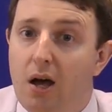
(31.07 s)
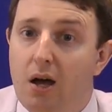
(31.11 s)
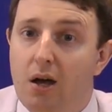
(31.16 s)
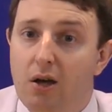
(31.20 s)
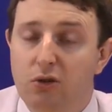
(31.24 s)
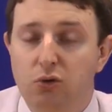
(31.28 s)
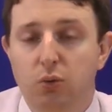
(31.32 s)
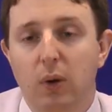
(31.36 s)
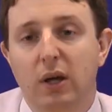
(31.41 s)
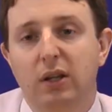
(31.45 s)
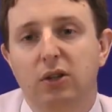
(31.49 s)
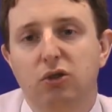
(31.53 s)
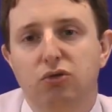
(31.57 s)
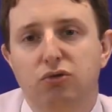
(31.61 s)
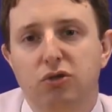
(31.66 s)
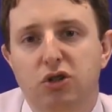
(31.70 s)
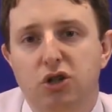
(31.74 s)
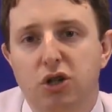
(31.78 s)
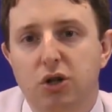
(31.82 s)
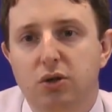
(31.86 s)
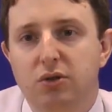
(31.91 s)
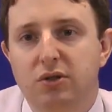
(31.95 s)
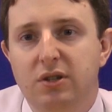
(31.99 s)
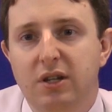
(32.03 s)
As well as
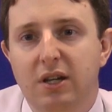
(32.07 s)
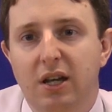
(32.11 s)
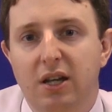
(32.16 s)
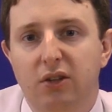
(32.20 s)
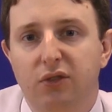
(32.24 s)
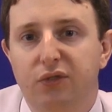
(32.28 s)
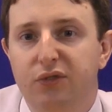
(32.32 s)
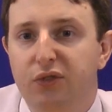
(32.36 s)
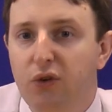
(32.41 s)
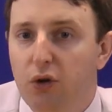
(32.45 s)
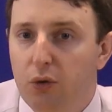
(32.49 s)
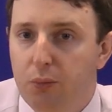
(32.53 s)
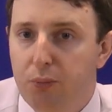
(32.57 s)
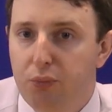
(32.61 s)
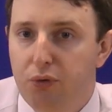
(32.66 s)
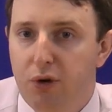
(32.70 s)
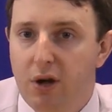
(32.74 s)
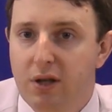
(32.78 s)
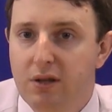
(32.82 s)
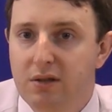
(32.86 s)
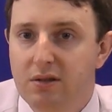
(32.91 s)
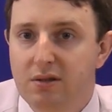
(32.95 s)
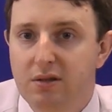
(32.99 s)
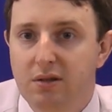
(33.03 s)
reducing its
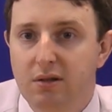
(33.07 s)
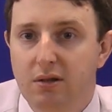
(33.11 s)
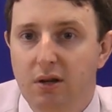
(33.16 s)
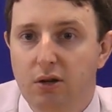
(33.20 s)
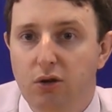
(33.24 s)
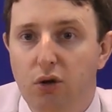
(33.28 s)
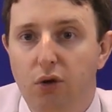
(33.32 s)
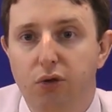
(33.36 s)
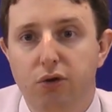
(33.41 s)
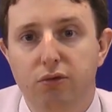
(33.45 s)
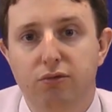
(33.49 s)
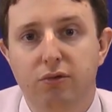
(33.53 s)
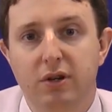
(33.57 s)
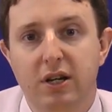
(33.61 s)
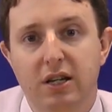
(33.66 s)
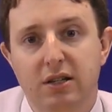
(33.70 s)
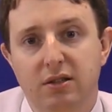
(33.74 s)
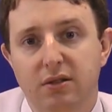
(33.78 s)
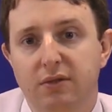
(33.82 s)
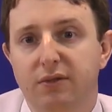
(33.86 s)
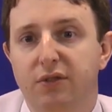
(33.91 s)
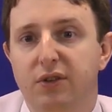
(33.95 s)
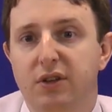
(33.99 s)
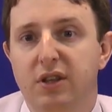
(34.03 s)
footprint, another
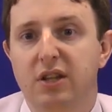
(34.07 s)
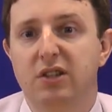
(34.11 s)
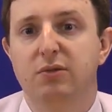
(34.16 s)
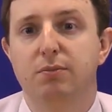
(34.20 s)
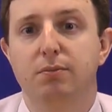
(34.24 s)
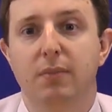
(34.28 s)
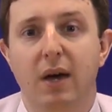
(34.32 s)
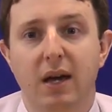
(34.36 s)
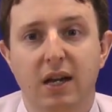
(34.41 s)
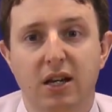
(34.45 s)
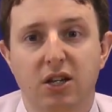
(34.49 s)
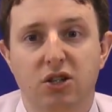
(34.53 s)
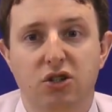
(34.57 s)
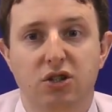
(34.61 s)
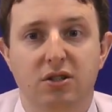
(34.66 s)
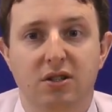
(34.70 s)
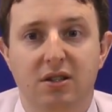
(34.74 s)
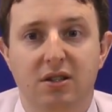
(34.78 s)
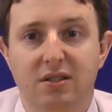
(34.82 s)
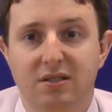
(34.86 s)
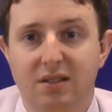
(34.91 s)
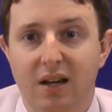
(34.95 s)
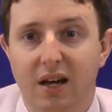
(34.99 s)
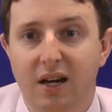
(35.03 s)
reason for this major
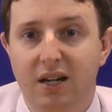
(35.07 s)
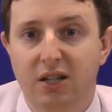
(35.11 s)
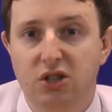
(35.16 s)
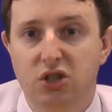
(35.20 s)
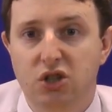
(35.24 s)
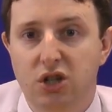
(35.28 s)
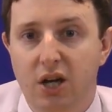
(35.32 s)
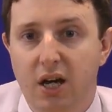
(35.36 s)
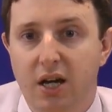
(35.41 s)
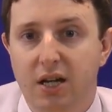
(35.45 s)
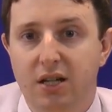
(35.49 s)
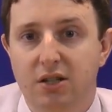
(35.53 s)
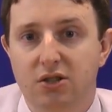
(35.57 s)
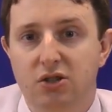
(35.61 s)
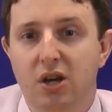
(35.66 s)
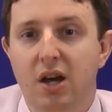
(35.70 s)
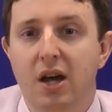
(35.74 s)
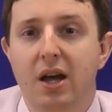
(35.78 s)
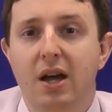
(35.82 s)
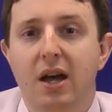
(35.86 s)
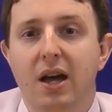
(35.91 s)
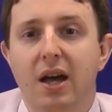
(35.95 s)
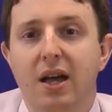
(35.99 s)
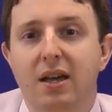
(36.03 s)
design change
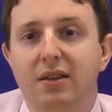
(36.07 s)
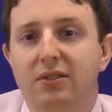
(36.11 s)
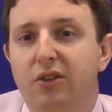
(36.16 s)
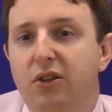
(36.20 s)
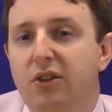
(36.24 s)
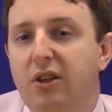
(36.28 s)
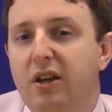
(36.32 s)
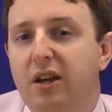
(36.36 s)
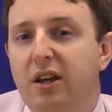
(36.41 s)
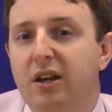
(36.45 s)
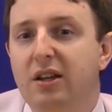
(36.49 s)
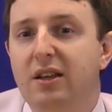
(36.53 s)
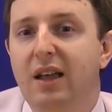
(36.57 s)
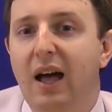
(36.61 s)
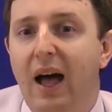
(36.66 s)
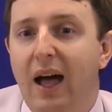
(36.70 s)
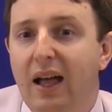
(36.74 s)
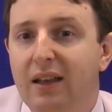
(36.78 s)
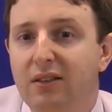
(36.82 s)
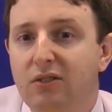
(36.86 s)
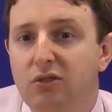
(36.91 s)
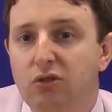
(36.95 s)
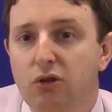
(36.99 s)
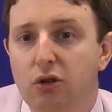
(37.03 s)
is that it can
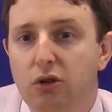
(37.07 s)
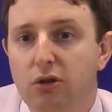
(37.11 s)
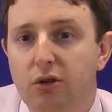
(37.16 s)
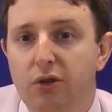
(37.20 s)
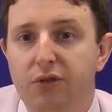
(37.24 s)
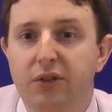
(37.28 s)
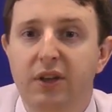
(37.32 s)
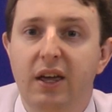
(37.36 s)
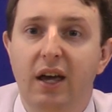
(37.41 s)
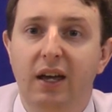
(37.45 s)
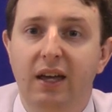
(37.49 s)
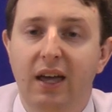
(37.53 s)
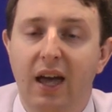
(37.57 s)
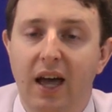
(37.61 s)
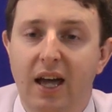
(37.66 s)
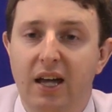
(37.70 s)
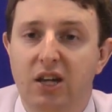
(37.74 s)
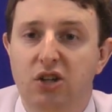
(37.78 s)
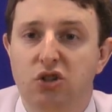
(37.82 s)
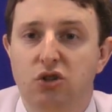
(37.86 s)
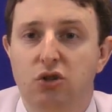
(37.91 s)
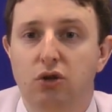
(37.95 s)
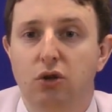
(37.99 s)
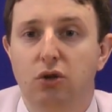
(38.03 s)
handle the
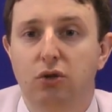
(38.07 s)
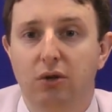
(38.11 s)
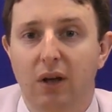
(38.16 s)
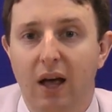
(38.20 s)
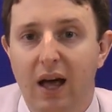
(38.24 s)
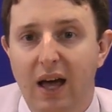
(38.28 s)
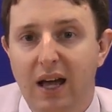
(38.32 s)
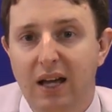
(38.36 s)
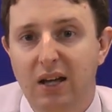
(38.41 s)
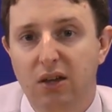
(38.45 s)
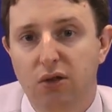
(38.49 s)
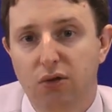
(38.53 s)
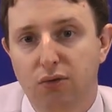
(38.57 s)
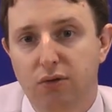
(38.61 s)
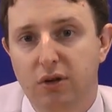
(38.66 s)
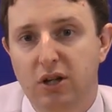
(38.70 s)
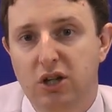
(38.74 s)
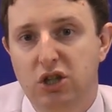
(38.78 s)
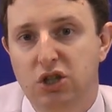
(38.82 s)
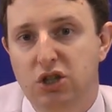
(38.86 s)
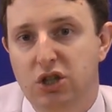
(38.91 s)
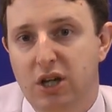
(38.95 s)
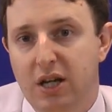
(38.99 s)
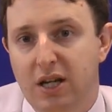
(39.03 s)
occasional A3
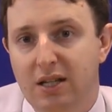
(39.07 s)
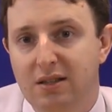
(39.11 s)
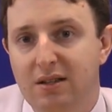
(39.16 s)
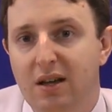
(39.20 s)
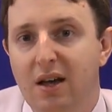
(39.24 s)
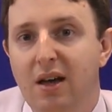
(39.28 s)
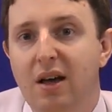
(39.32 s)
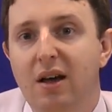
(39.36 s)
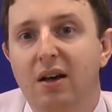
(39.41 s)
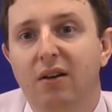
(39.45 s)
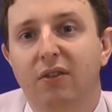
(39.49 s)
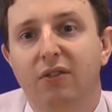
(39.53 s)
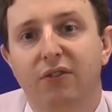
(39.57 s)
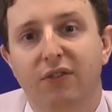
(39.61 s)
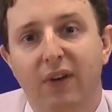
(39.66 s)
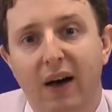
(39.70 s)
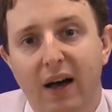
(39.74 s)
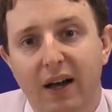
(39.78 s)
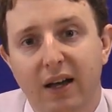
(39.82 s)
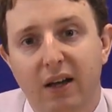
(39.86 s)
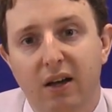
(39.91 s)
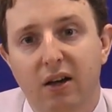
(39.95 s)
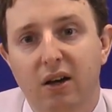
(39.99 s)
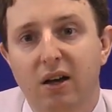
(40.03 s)
sheet
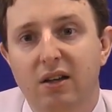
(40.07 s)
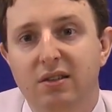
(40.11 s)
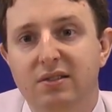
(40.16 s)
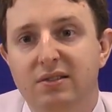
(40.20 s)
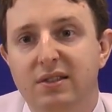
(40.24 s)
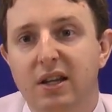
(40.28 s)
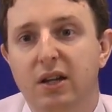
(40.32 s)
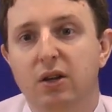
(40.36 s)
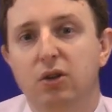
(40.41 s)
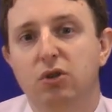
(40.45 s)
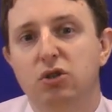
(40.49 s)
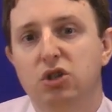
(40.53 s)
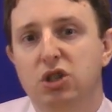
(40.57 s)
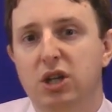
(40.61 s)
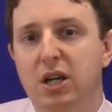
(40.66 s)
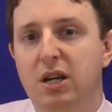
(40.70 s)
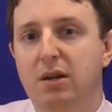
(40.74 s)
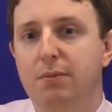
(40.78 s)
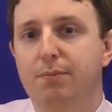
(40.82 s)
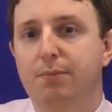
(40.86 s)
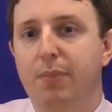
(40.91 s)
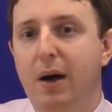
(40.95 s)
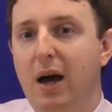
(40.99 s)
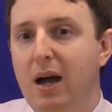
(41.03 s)
via a single
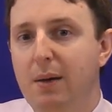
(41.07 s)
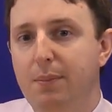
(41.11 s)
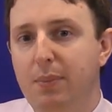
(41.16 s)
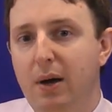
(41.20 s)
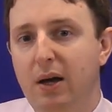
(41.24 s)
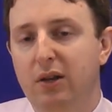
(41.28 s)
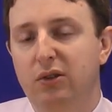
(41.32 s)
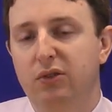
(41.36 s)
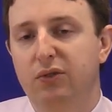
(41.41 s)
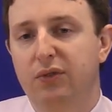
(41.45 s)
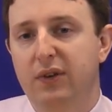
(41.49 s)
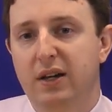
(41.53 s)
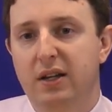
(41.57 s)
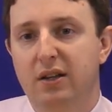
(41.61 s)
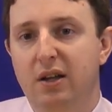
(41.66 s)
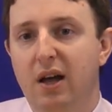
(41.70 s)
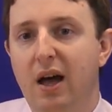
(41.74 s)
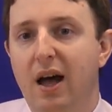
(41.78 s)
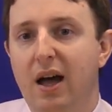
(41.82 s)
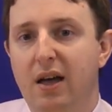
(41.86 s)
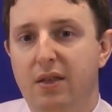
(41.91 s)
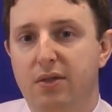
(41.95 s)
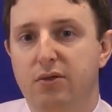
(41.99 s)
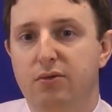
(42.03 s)
sheet bypass feeder
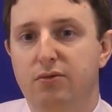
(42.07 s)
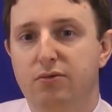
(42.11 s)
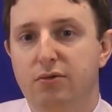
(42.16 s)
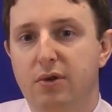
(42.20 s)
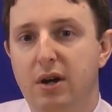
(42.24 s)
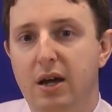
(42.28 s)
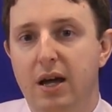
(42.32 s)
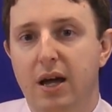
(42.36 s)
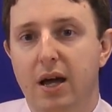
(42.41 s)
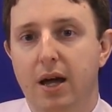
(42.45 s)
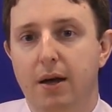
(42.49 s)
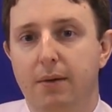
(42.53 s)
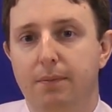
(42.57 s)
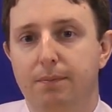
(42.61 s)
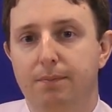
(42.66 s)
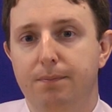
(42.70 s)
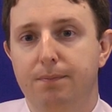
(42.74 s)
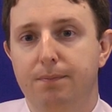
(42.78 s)
at the rear.